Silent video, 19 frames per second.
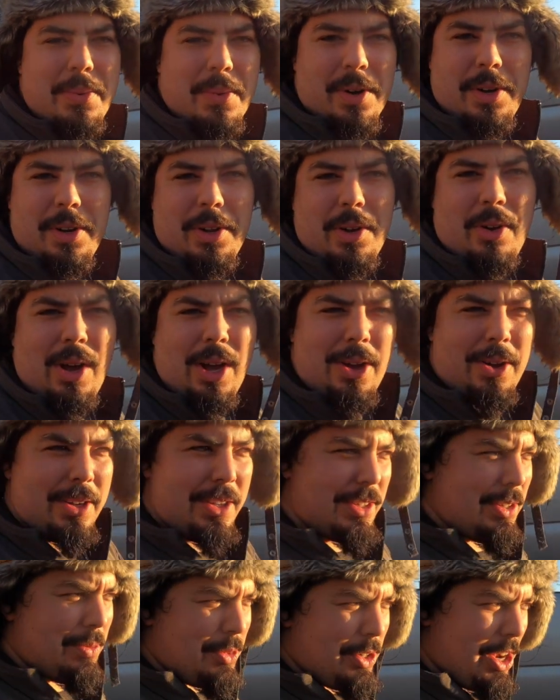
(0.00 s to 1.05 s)
We're gonna go out,
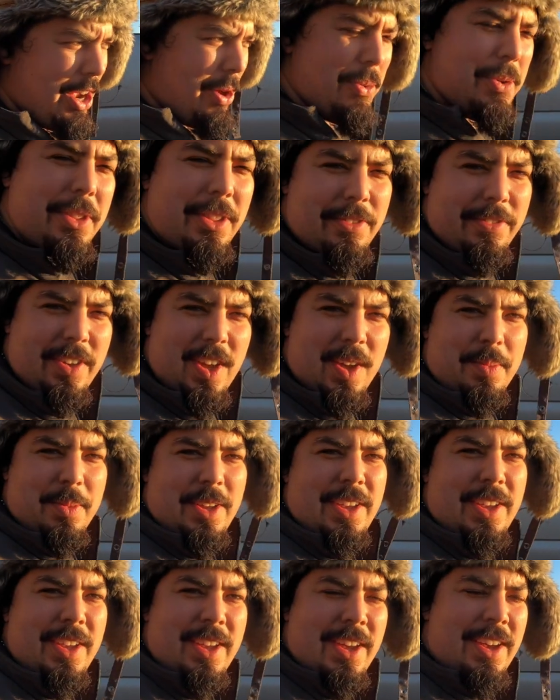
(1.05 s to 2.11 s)
get some chow with the
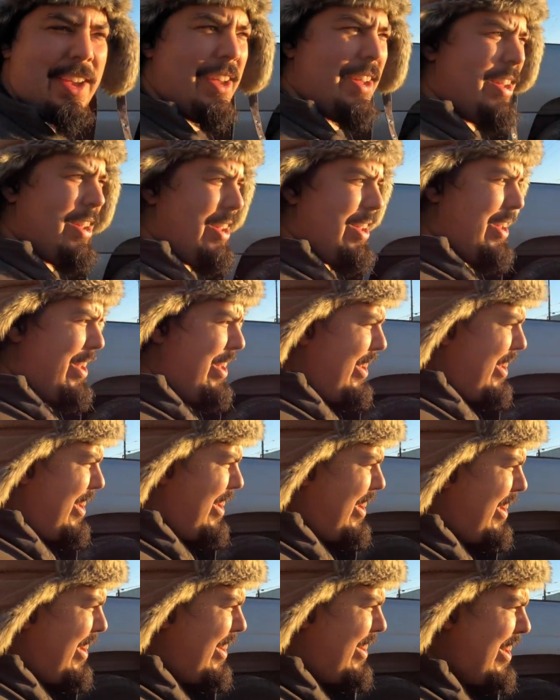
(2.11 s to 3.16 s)
family
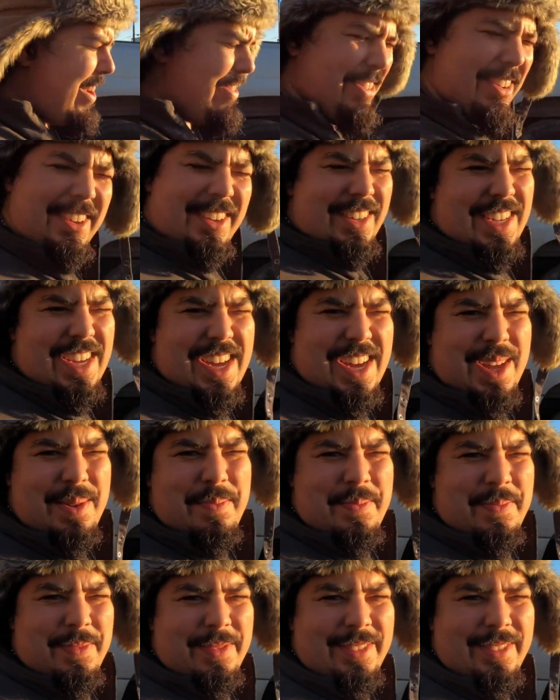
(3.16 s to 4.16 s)
and have a good time.